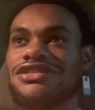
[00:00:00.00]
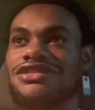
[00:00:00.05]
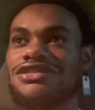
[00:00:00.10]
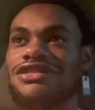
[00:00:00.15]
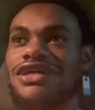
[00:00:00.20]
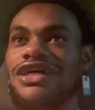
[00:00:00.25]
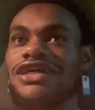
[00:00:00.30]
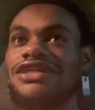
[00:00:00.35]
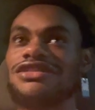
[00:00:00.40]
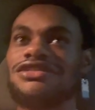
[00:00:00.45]

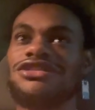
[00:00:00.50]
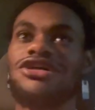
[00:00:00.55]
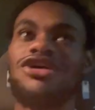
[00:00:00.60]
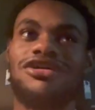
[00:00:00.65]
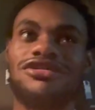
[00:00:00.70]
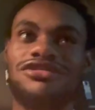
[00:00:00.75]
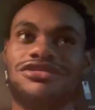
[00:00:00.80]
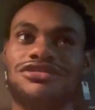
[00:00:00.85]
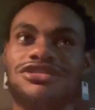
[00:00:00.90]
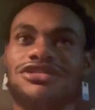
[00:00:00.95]
like
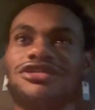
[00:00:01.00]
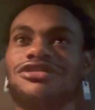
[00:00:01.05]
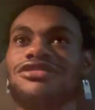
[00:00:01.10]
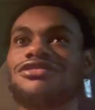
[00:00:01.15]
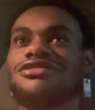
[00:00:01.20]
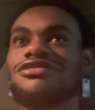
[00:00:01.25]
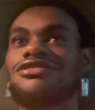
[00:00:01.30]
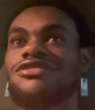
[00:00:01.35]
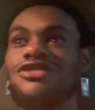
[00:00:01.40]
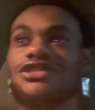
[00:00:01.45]

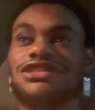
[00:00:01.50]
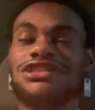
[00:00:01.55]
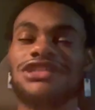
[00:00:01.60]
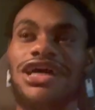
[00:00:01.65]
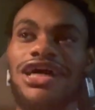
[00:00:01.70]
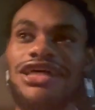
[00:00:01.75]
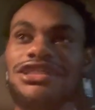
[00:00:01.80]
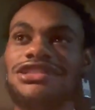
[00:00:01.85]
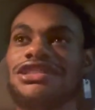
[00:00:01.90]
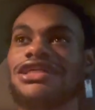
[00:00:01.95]
Naruto or
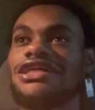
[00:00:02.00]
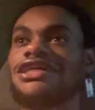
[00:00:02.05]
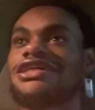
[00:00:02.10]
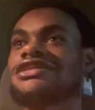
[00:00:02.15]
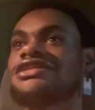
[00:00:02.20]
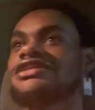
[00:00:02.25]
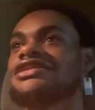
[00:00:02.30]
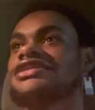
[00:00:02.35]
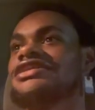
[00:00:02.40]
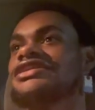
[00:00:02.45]

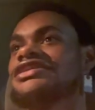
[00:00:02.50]
Sasuke